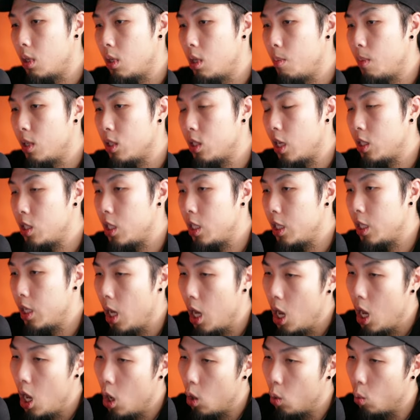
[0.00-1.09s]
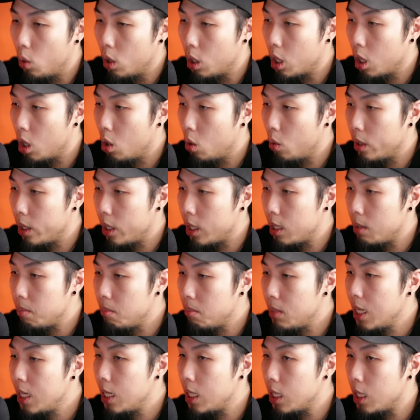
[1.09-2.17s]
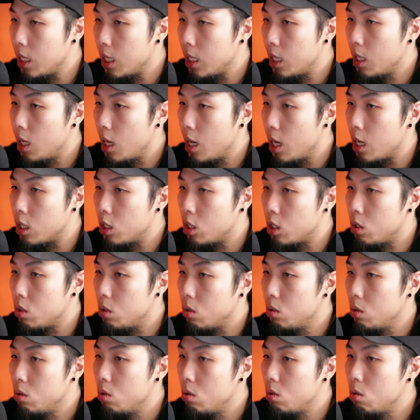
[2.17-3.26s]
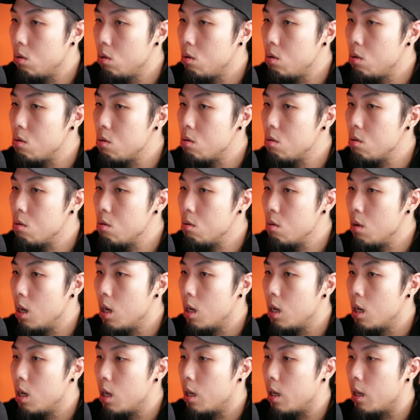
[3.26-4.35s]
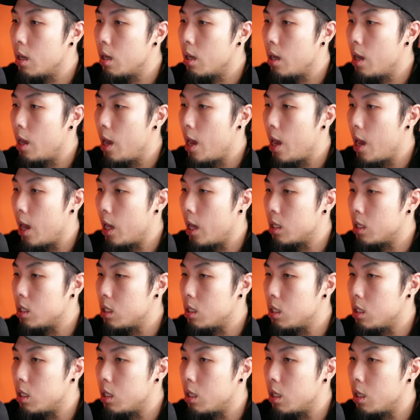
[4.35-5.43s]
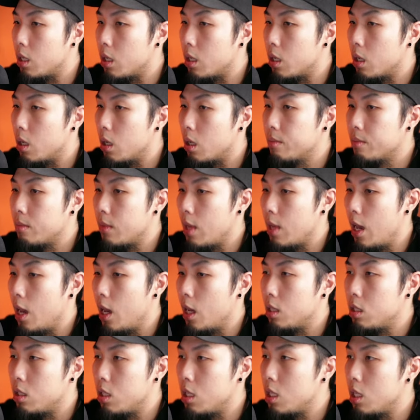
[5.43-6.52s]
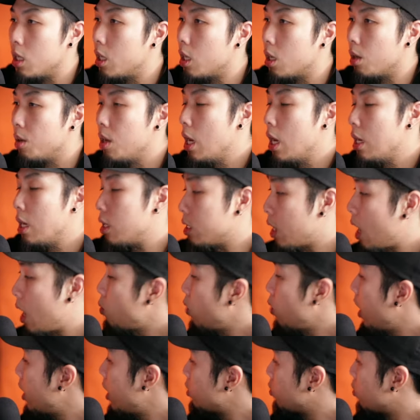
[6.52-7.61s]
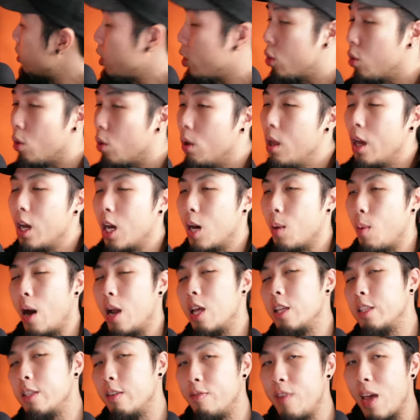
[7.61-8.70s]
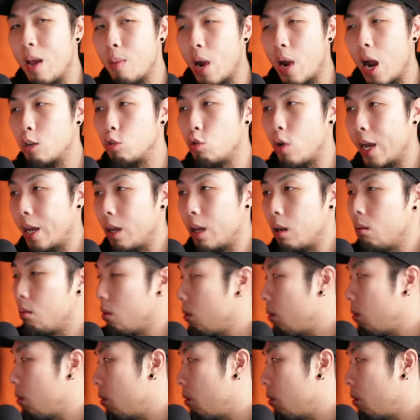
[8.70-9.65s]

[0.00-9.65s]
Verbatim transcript: Malzassi will go immediately into S tier. S tier. Design-wise, really cool. Come on. It's a vampire dragon.